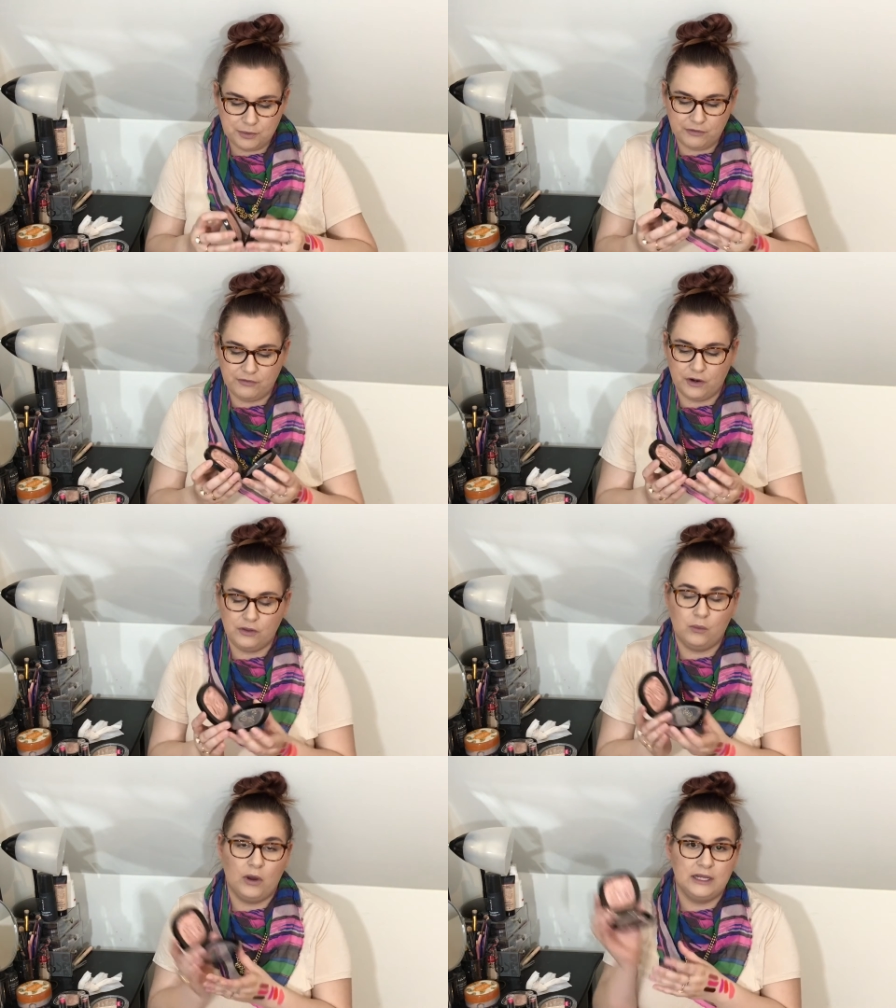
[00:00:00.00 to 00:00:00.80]
prefer
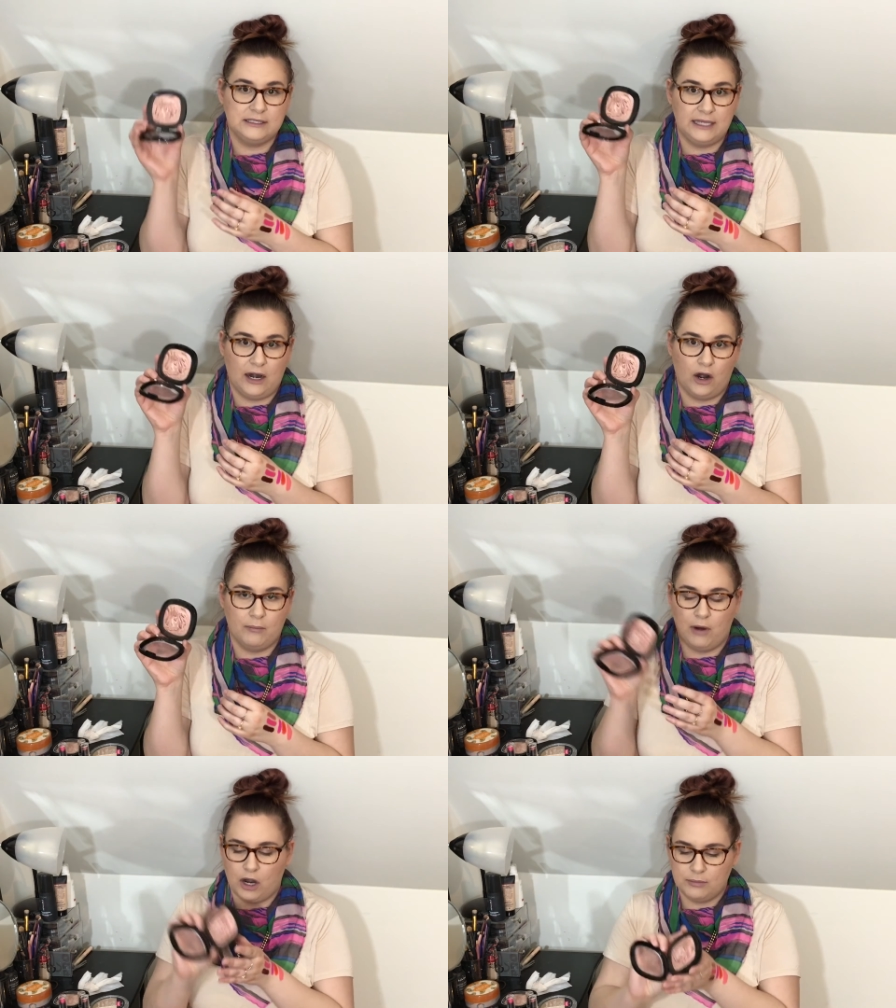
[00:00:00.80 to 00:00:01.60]
the ones that are
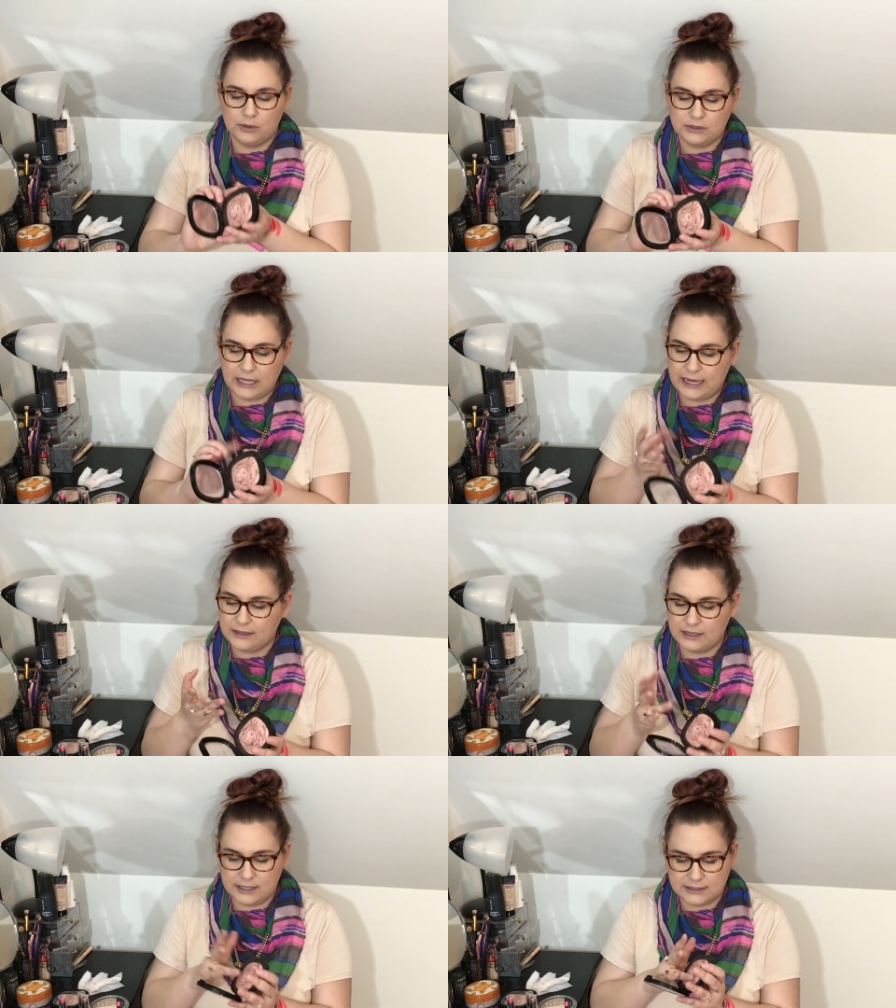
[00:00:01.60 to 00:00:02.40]
marbled like
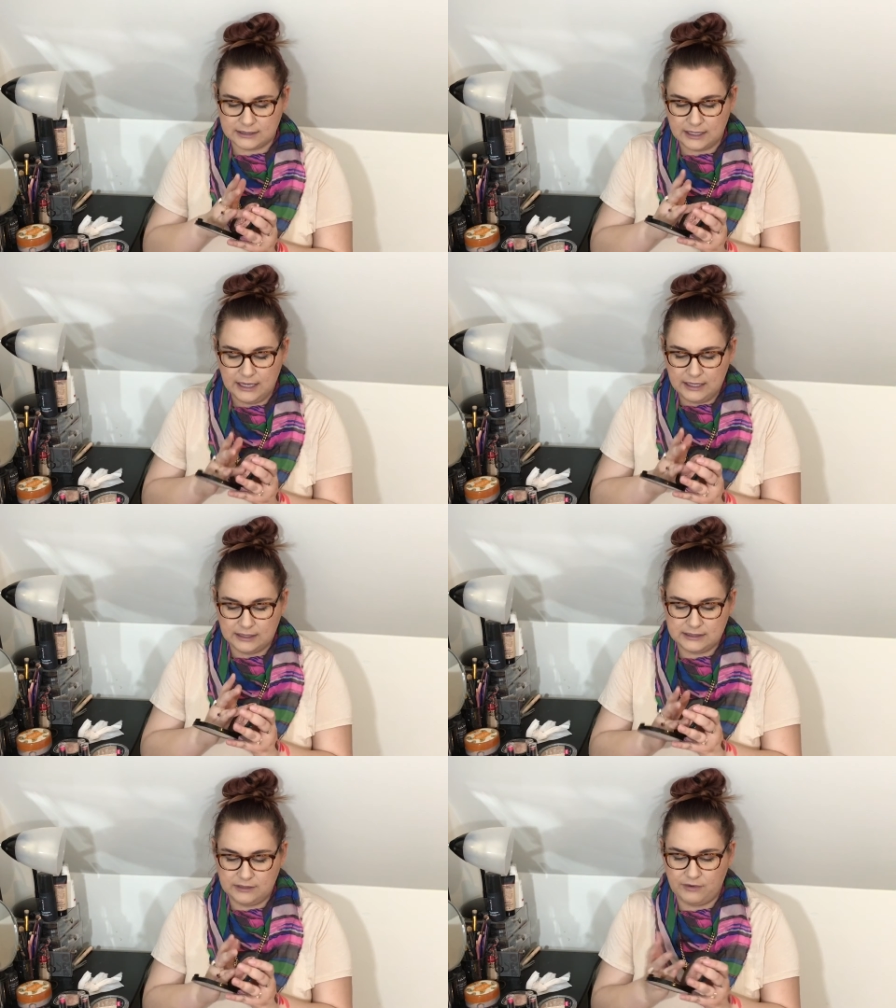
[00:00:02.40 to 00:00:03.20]
this.
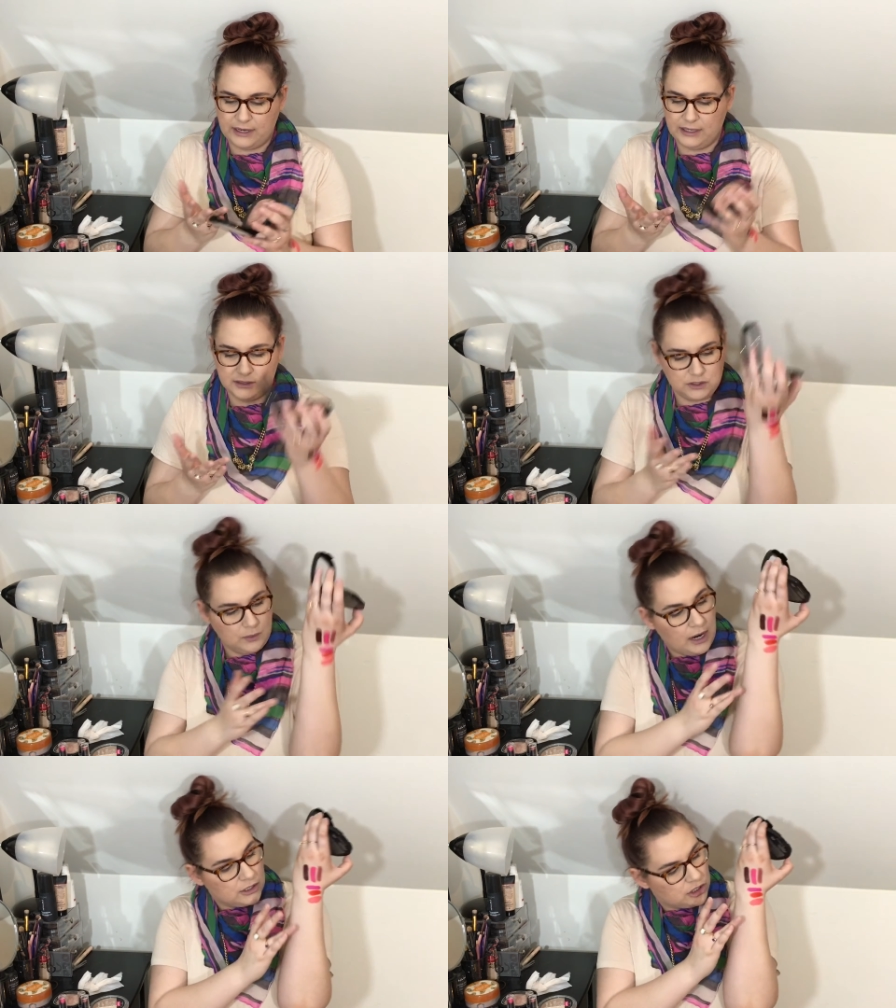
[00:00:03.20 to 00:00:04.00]
Let's see if I can get a
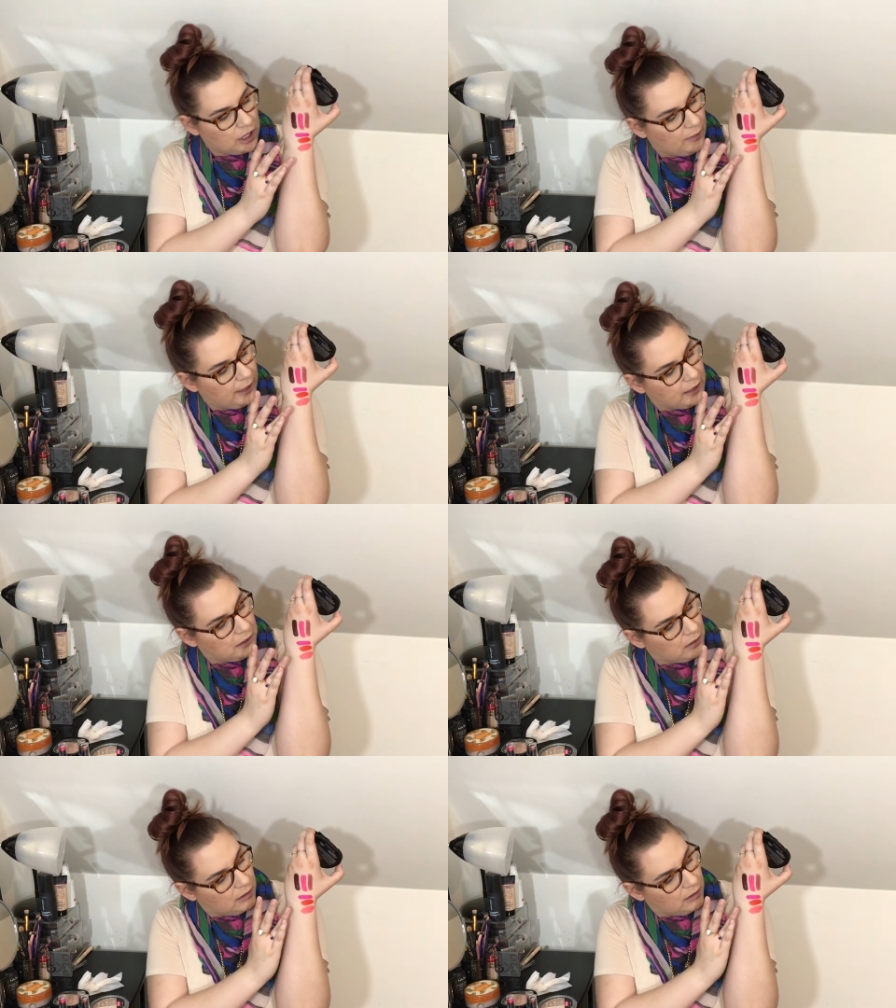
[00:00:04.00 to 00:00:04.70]
swatch going.